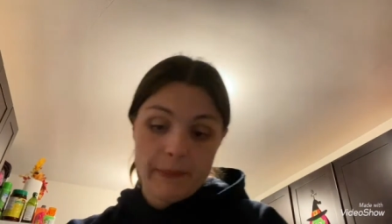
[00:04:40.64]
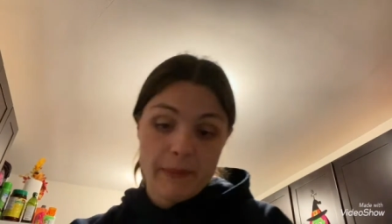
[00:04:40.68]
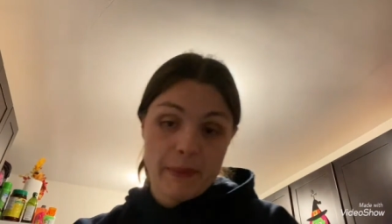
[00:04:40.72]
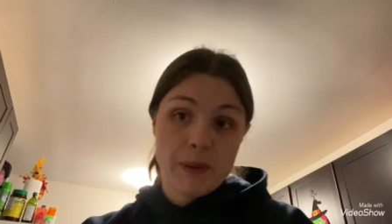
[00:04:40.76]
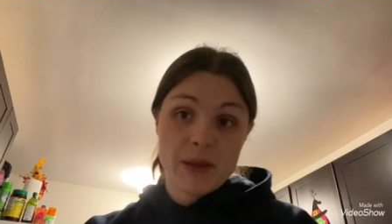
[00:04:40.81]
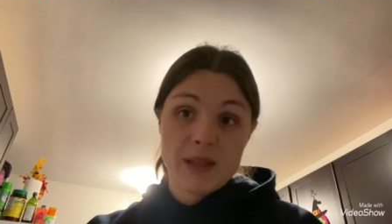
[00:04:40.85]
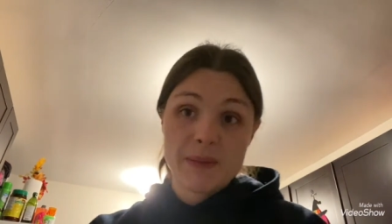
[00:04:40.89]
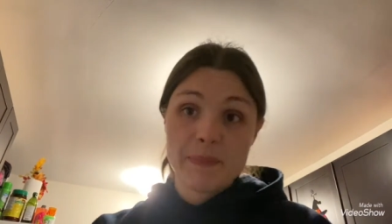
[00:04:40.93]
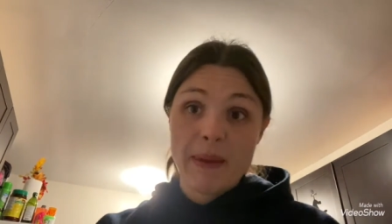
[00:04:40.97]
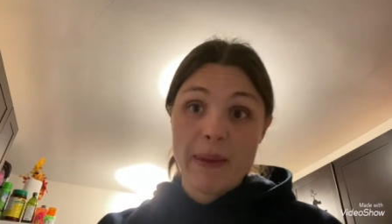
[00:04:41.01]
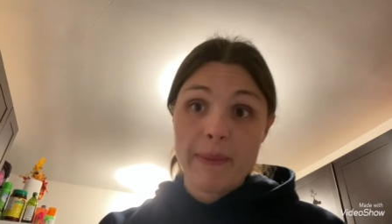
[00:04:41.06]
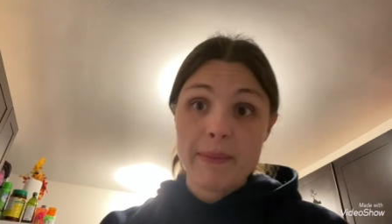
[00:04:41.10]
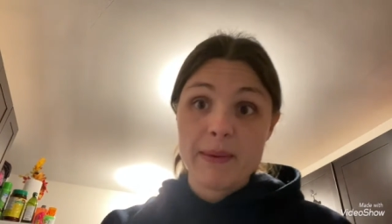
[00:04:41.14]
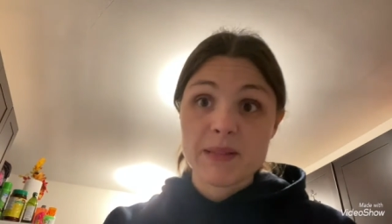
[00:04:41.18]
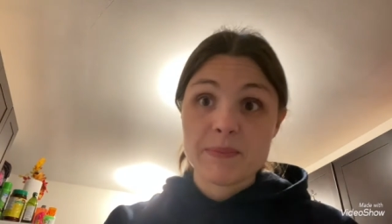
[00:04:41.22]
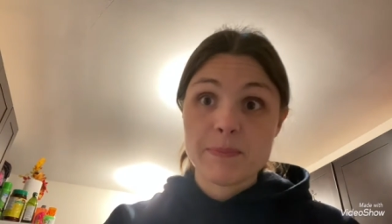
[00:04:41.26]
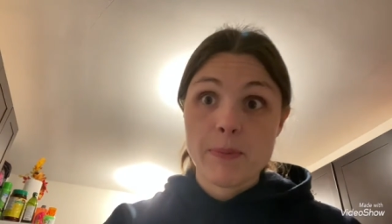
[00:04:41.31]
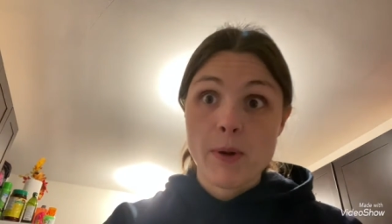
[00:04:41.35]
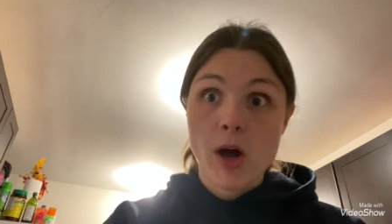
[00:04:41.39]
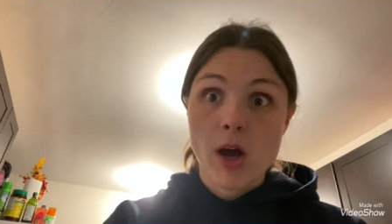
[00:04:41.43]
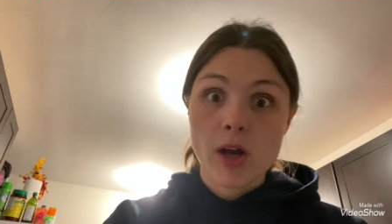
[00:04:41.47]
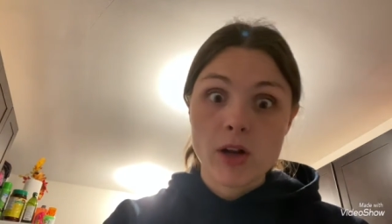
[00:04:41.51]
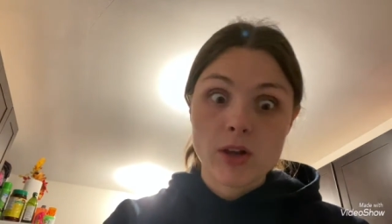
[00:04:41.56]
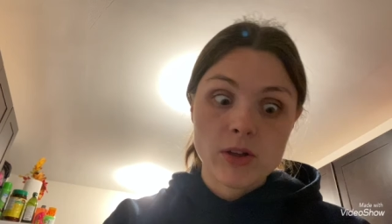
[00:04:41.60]
gonna put the baby's
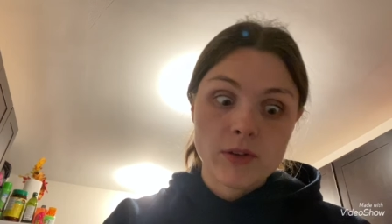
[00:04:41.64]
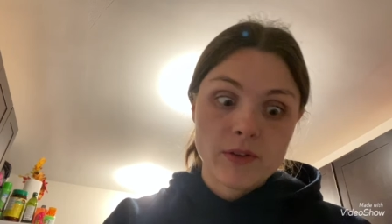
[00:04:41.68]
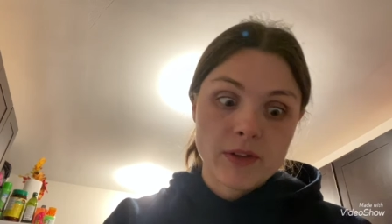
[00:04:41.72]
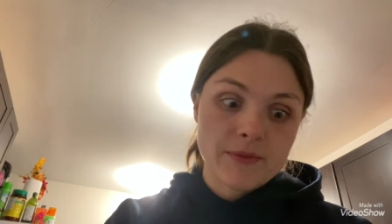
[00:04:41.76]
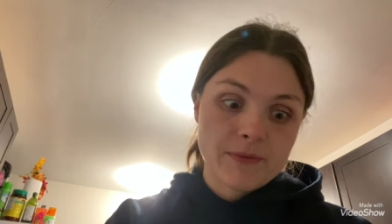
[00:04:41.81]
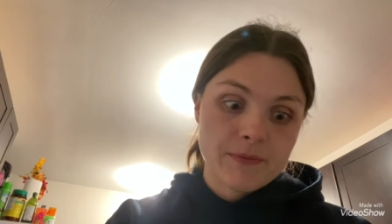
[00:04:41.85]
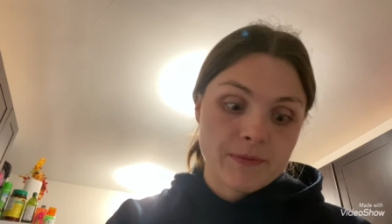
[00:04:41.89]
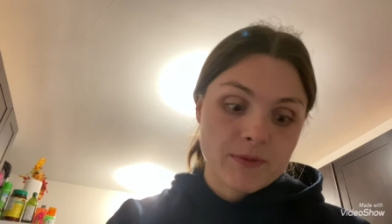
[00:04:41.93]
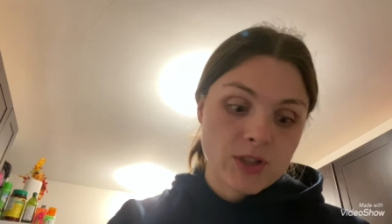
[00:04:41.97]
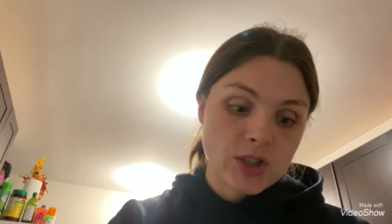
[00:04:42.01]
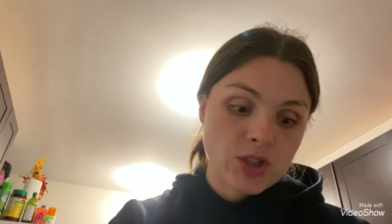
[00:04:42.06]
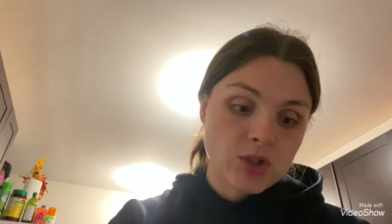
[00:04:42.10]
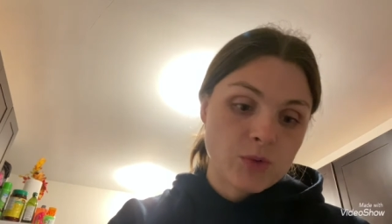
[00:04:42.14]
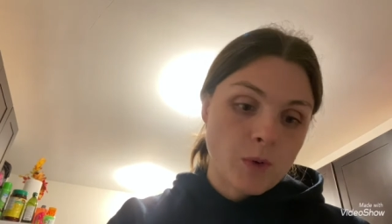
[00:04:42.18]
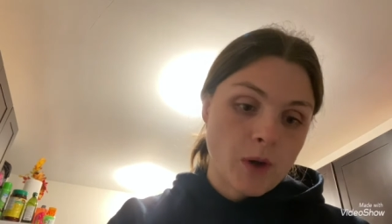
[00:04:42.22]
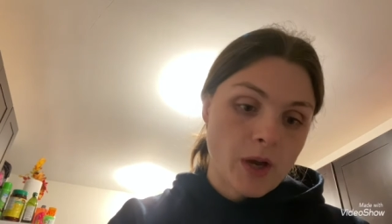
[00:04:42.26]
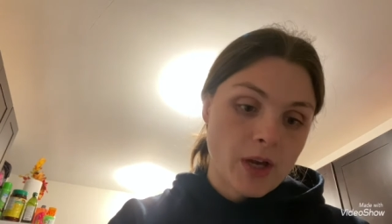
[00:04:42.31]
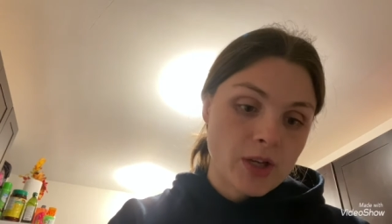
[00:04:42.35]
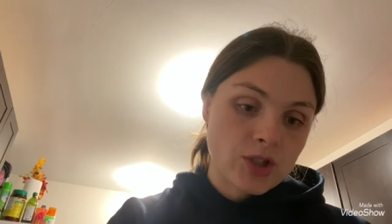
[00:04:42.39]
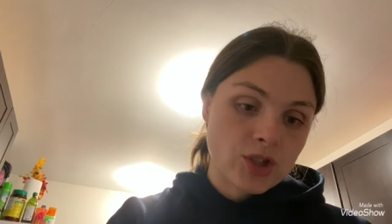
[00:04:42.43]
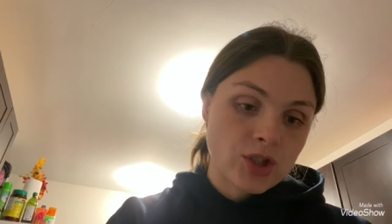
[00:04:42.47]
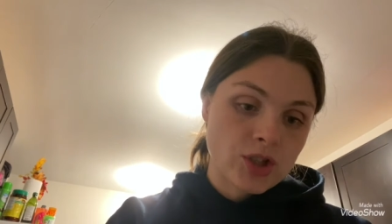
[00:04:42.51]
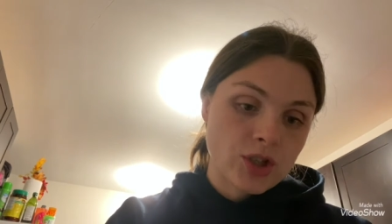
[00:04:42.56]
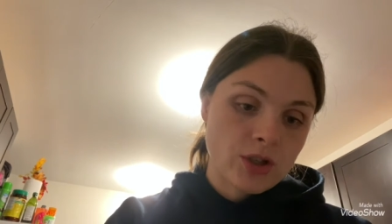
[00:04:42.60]
bottle in the
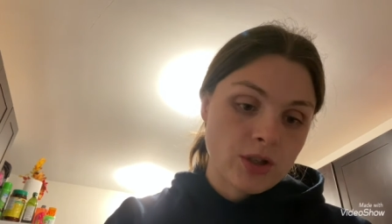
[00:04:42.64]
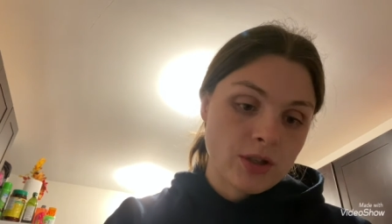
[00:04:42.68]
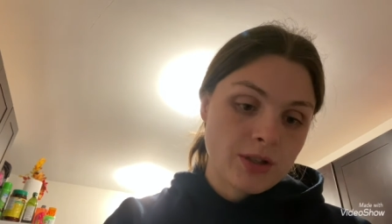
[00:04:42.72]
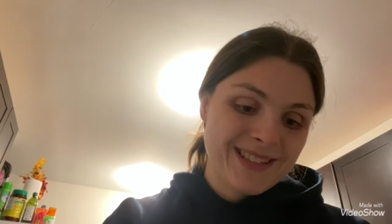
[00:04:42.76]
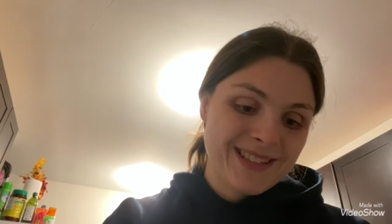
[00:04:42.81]
dishwasher.